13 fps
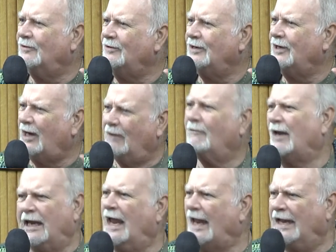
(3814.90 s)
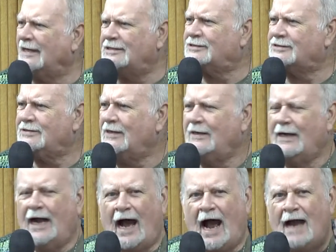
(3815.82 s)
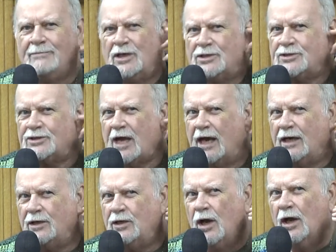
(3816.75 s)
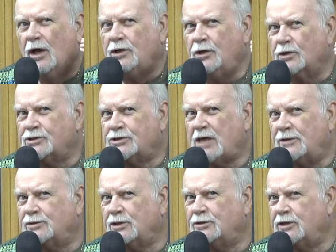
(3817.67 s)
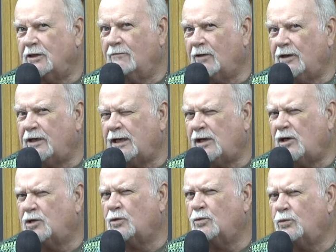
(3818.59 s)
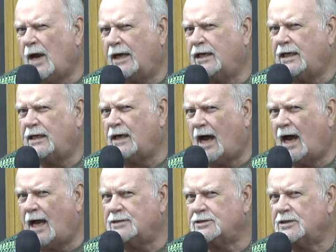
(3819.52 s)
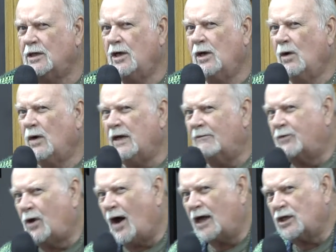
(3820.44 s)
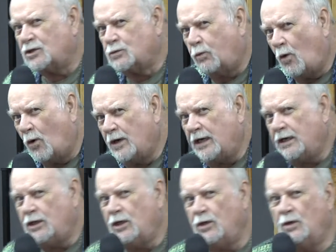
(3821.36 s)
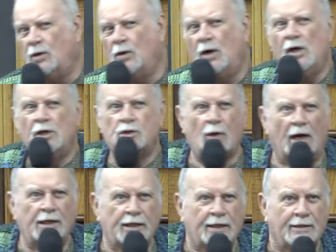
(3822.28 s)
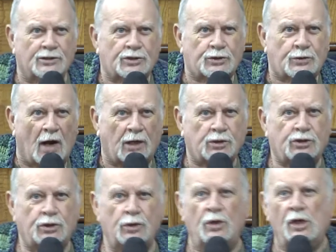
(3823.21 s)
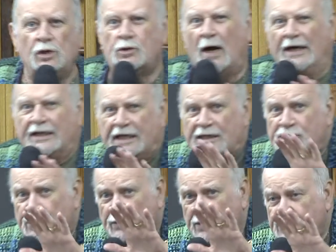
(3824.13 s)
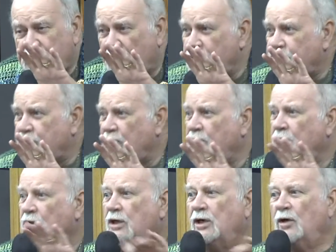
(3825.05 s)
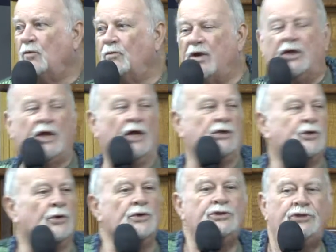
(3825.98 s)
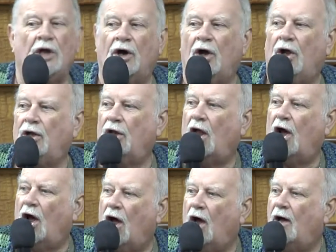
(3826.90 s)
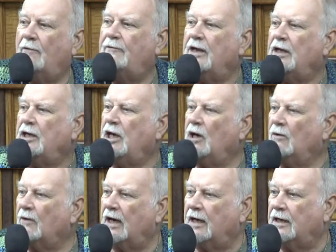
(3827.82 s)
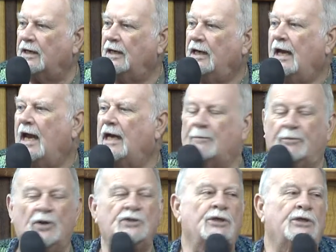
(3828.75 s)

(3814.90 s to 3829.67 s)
And I'm not referring to necessarily having, you know, hearing aids. I'm just saying your sensitivity to recognize if God is warning you, trying to instruct you, trying to get your attention,